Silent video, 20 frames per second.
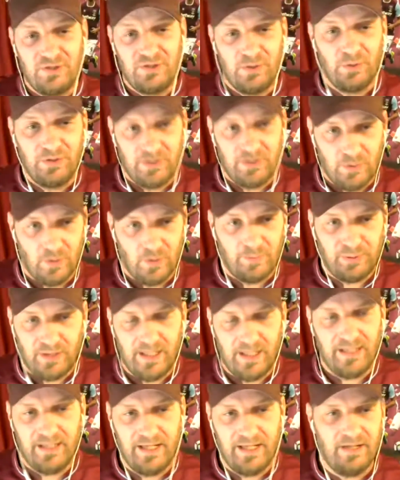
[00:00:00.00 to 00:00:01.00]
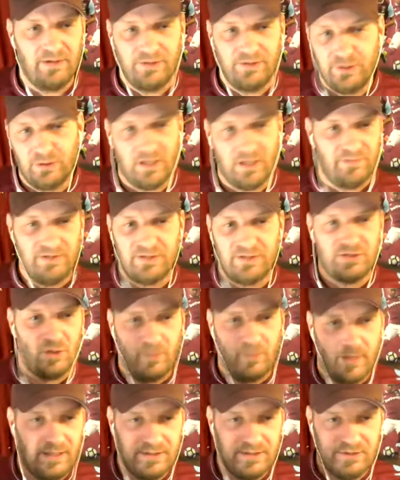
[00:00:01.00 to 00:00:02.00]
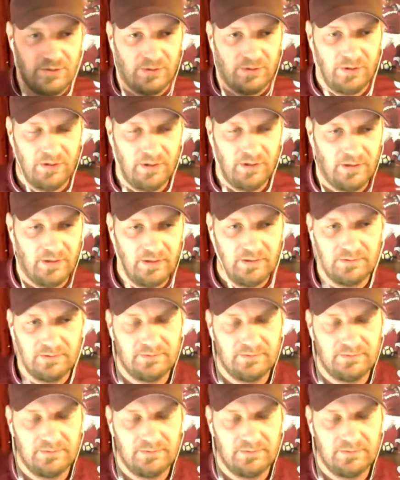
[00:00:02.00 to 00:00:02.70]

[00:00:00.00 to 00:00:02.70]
you were playing here and you loved it so much, or?